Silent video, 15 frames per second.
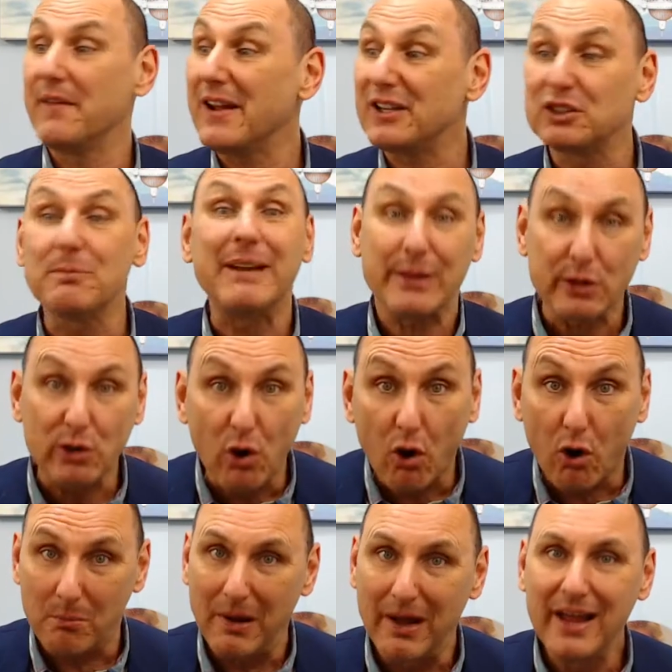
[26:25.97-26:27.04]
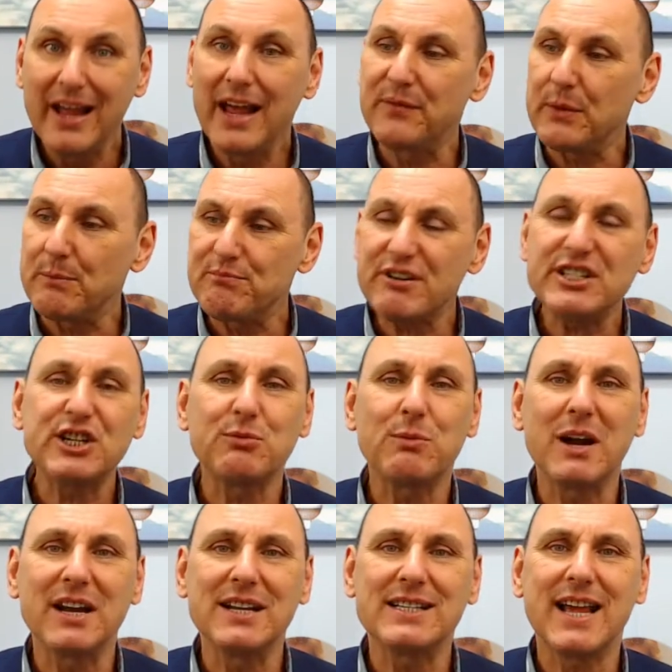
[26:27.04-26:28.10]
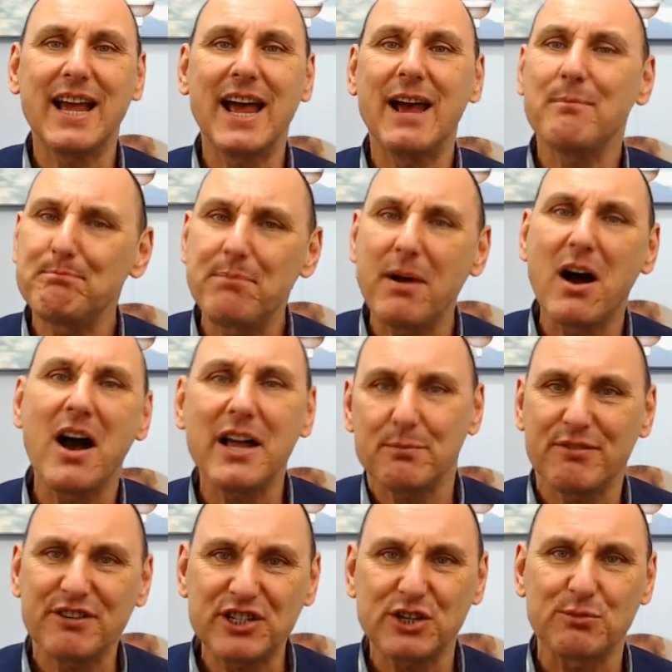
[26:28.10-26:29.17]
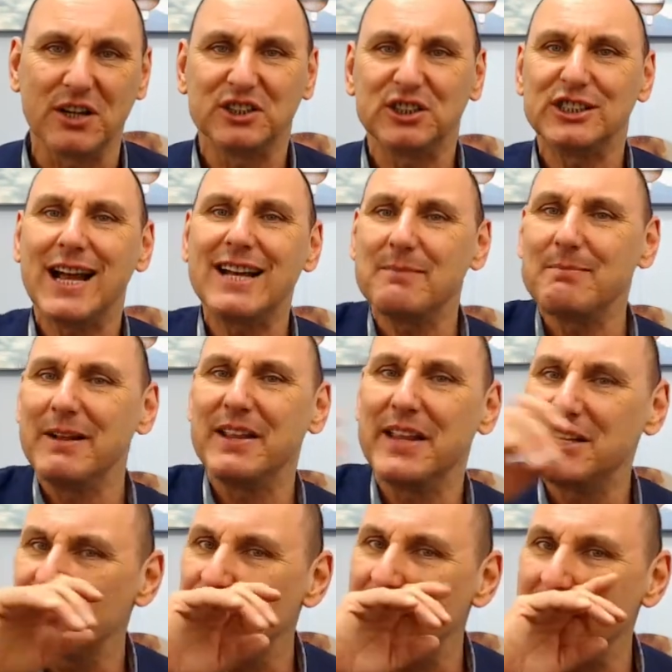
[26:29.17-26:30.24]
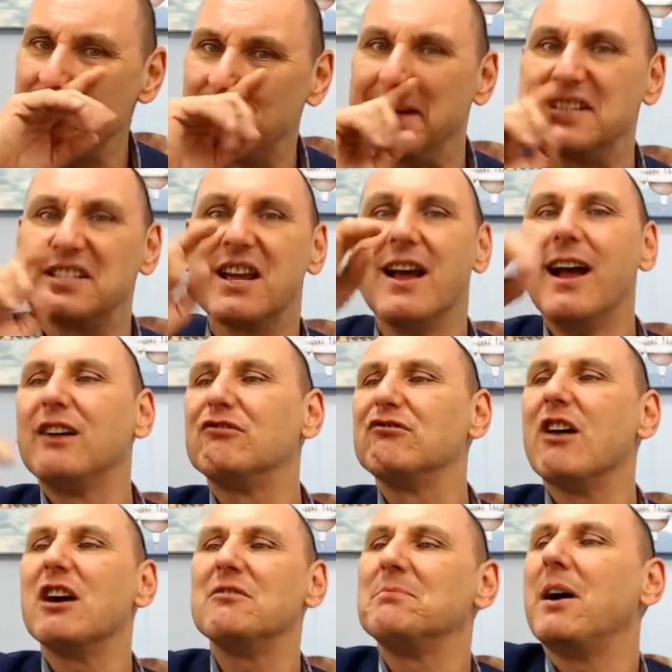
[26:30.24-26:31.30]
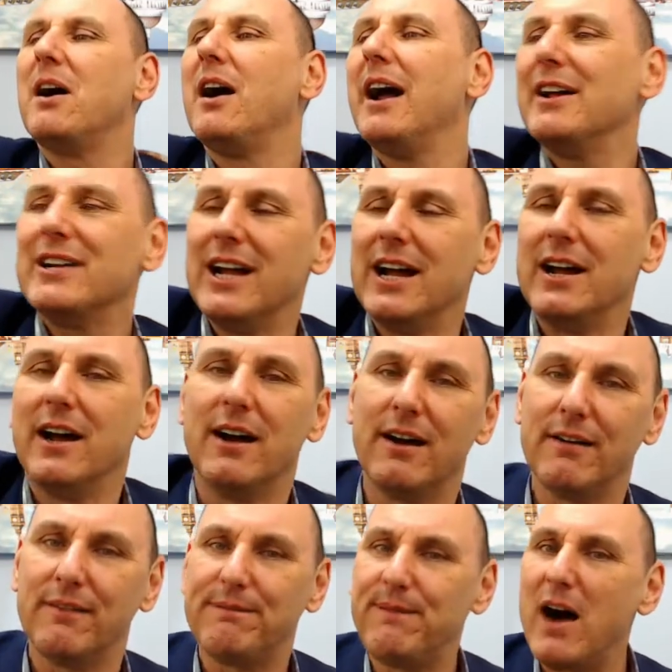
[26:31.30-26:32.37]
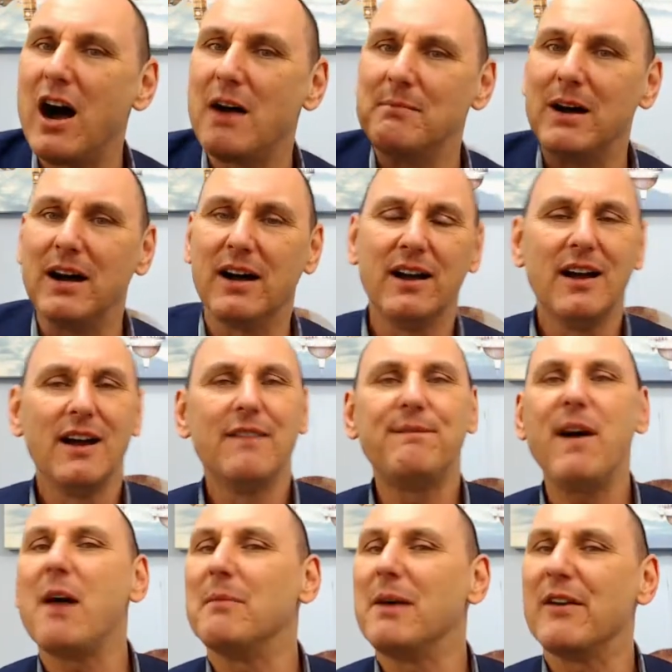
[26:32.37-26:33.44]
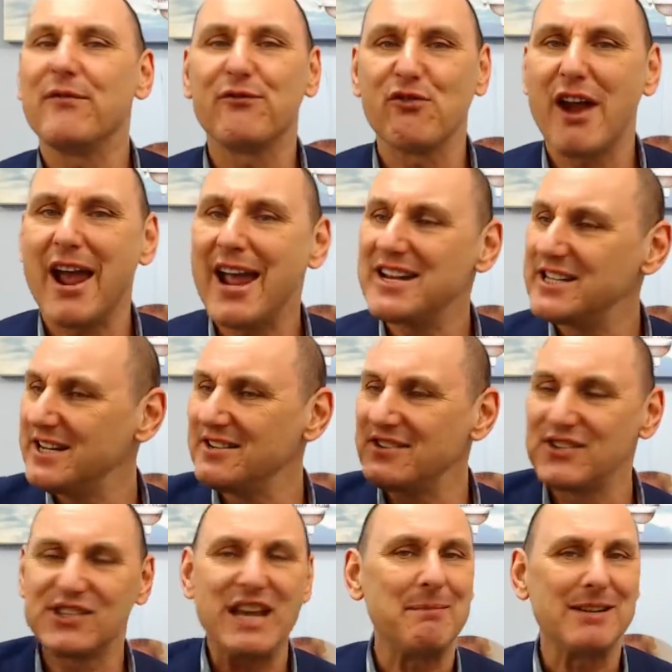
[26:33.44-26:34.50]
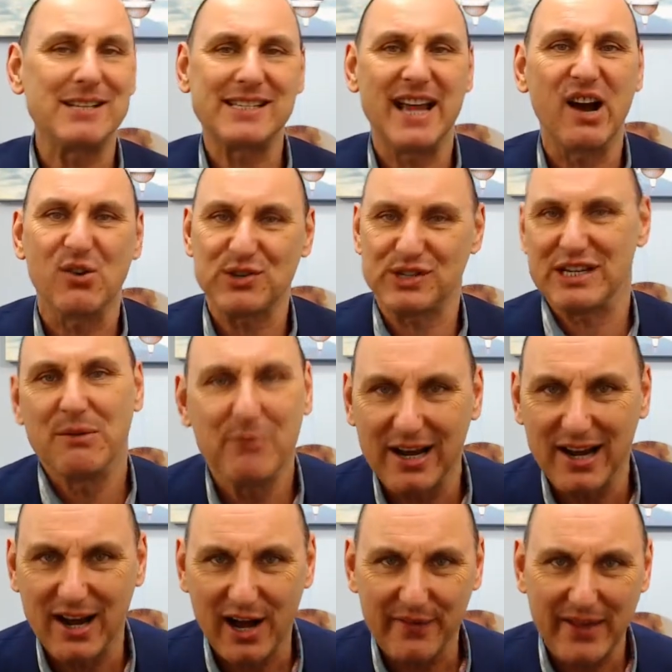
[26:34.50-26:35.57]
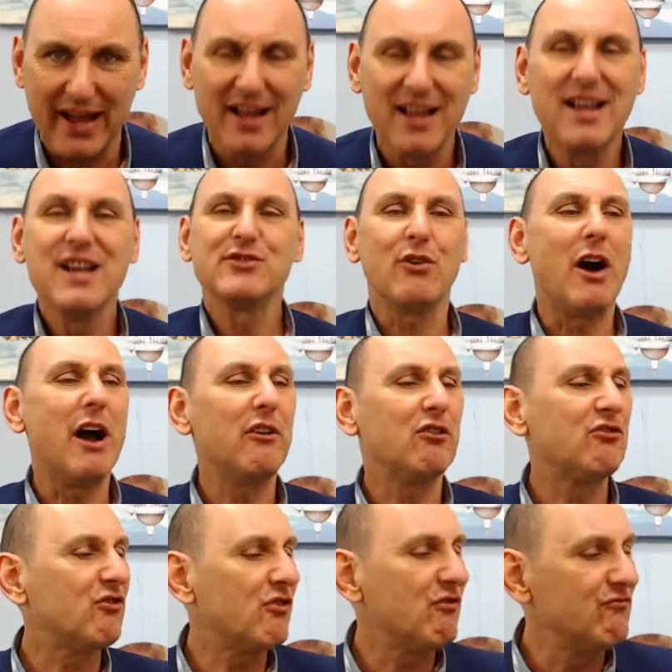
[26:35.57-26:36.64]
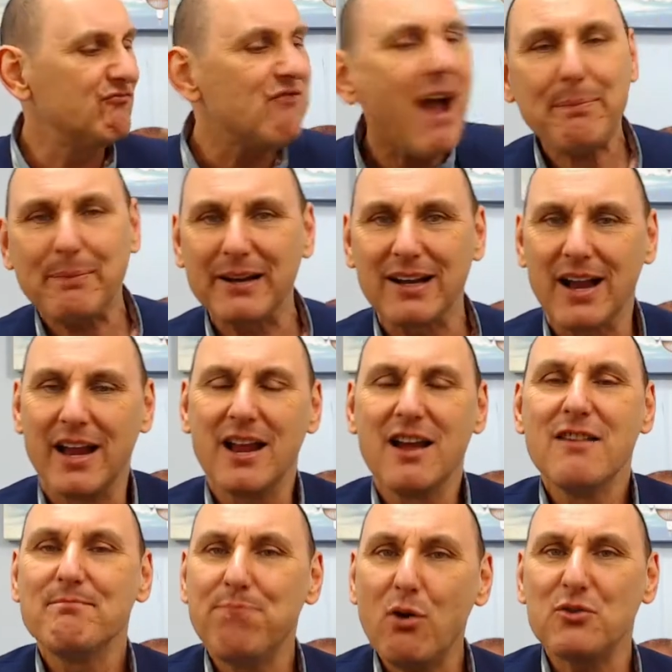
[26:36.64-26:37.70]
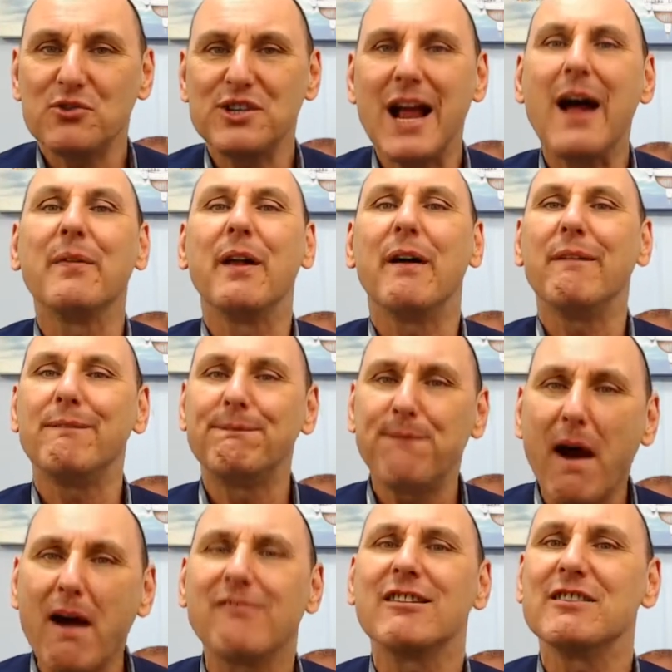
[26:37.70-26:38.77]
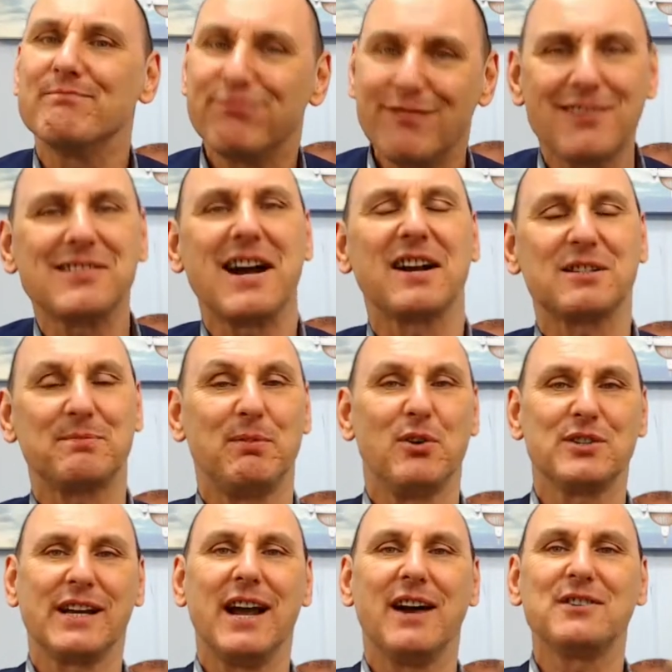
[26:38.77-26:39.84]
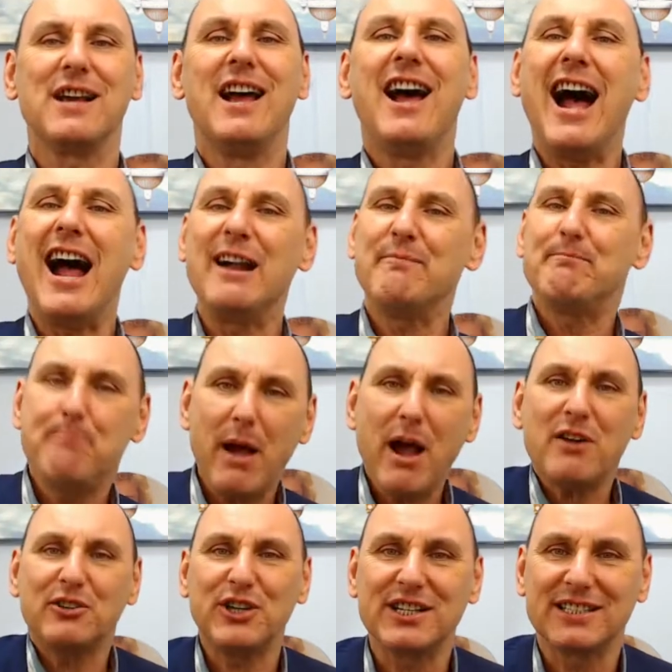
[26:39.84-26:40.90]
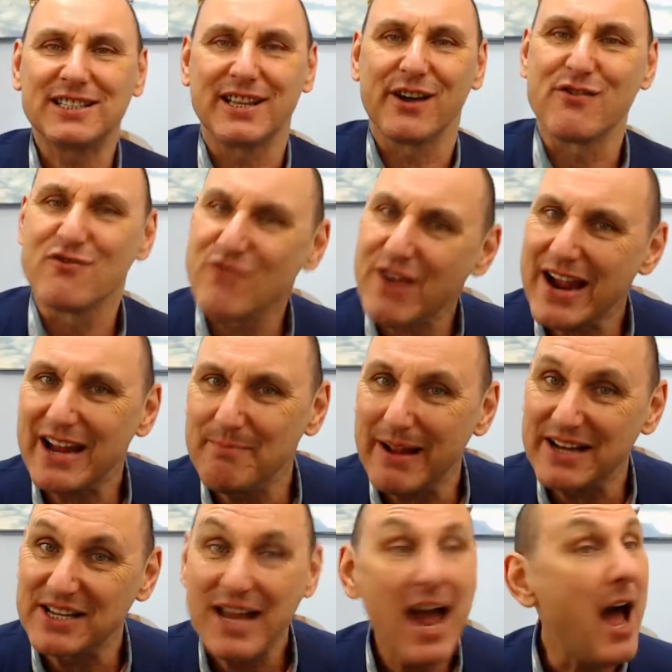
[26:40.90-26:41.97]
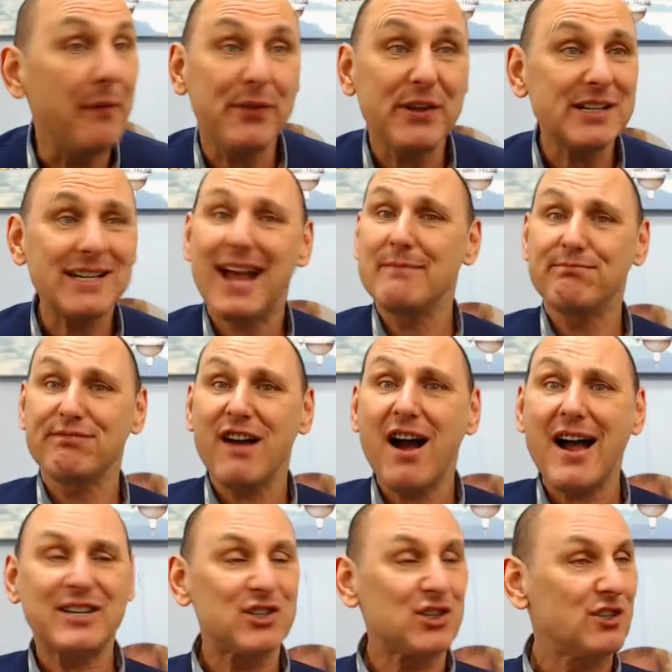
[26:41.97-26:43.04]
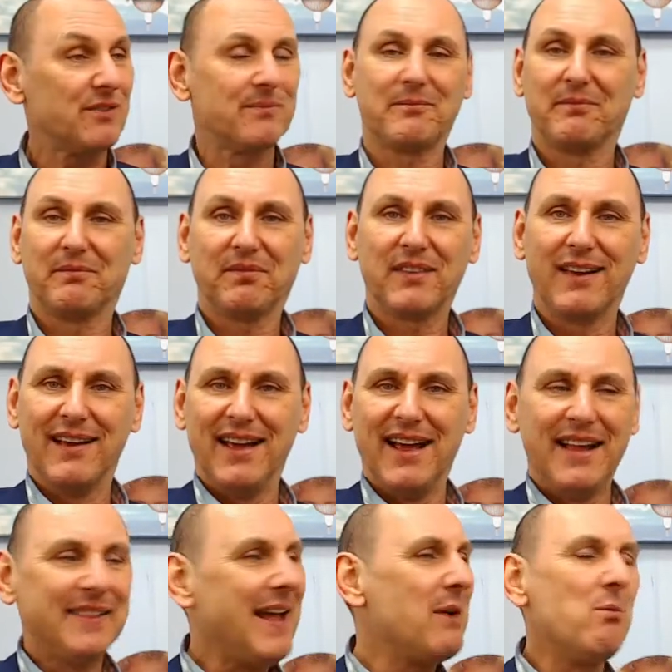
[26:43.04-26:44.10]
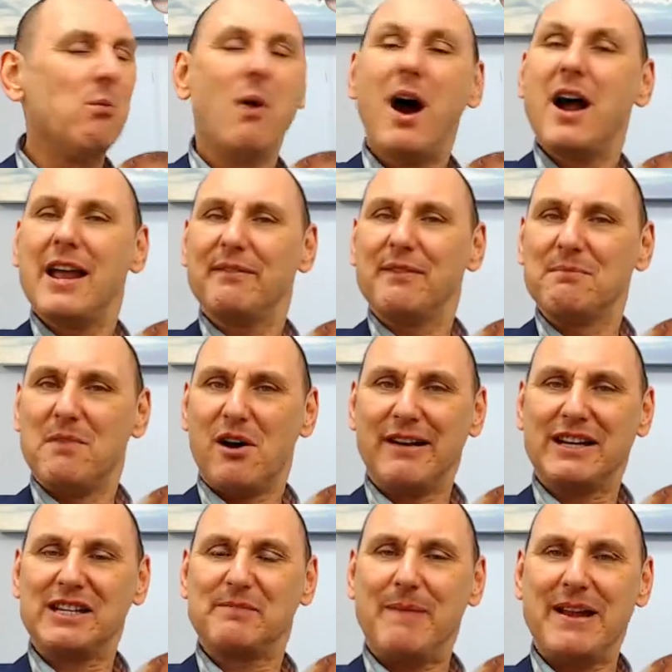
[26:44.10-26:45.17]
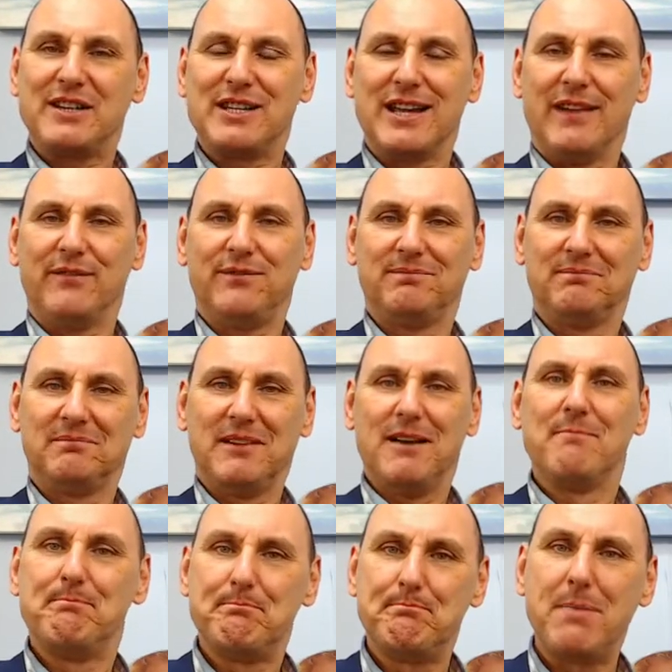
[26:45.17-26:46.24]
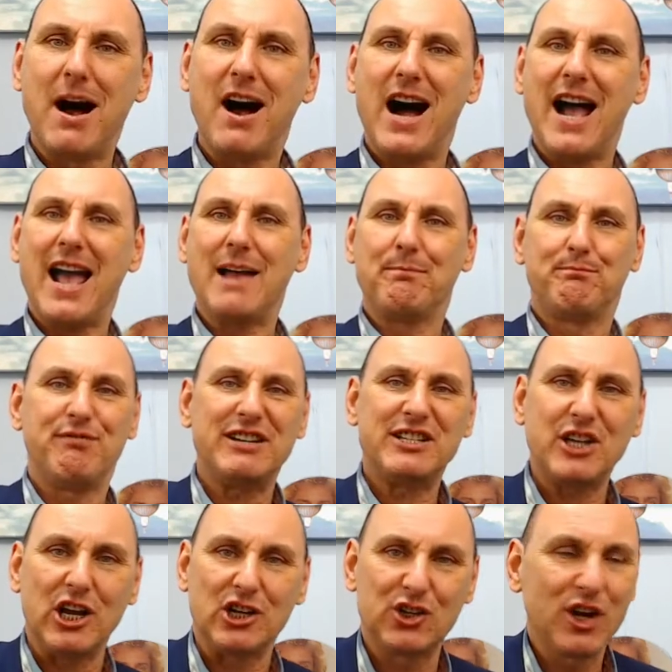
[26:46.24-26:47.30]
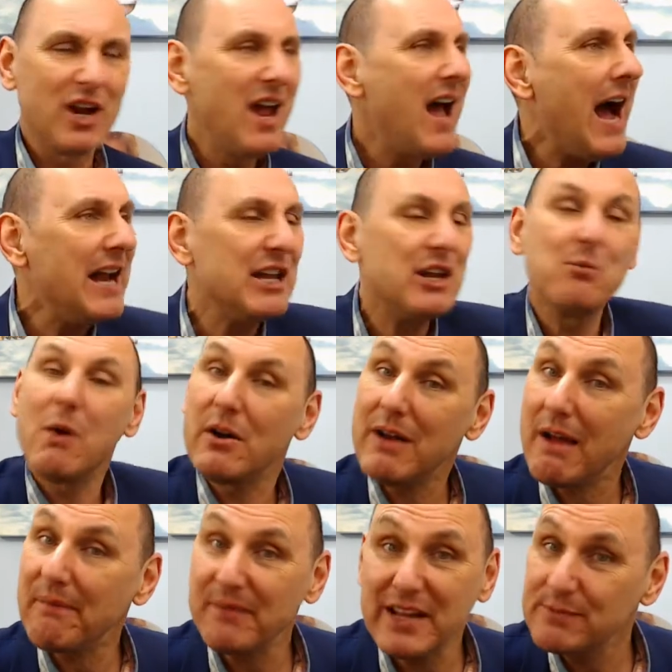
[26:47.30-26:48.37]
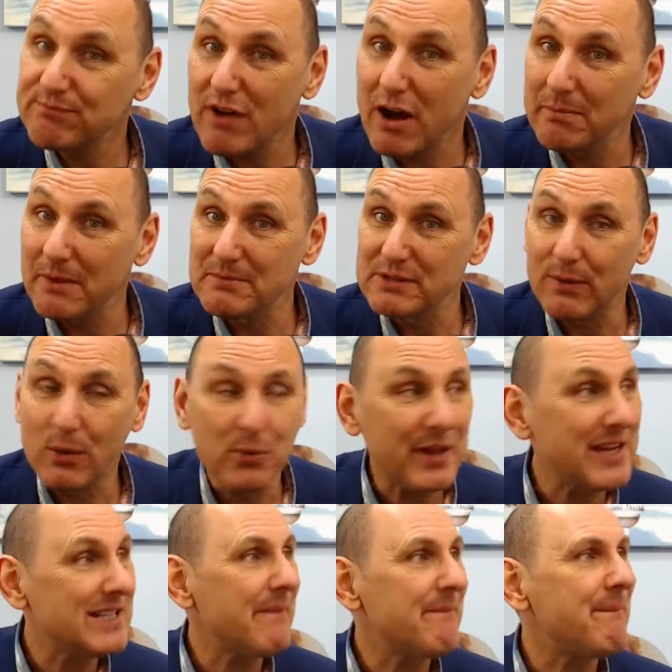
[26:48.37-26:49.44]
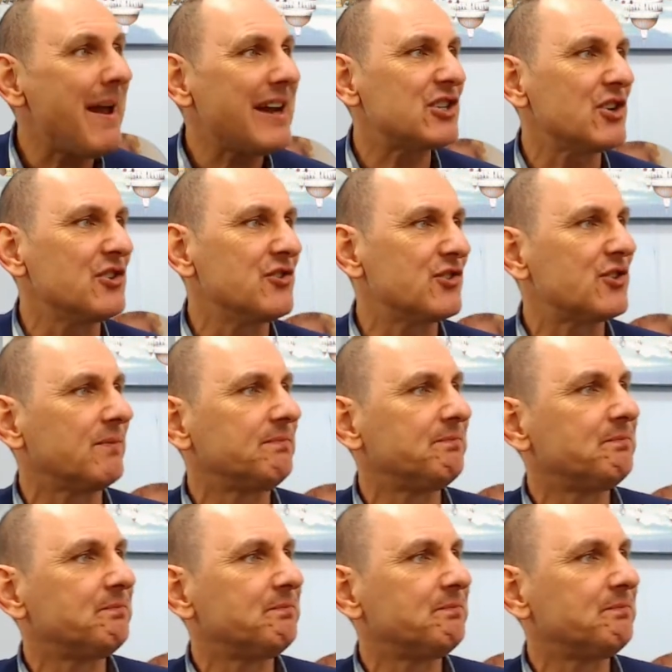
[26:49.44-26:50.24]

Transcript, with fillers: That should be the norm. If the British one is there, buy the British one. She handed me these green beans grown by Farmer Fred in Somerset or somewhere like that. So I rapidly put down the foreign products, boys and girls, and purchased the green beans at the same price. They weren't even more expensive. Buy British, and you won't have these problems of all these infections.